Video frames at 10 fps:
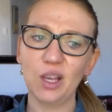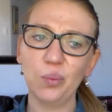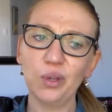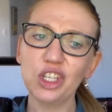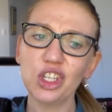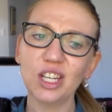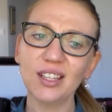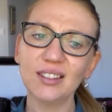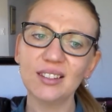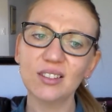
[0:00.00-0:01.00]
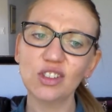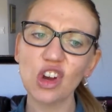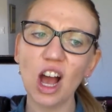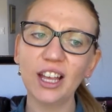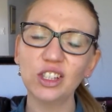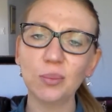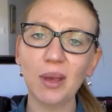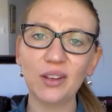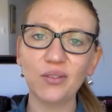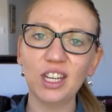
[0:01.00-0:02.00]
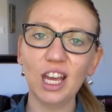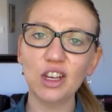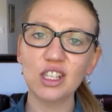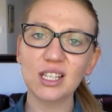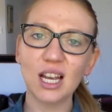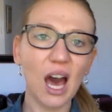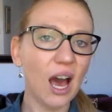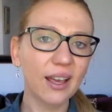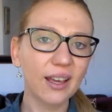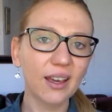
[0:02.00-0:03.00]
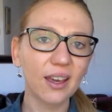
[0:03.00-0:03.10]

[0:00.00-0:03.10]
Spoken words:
we shouldn't try to make videos like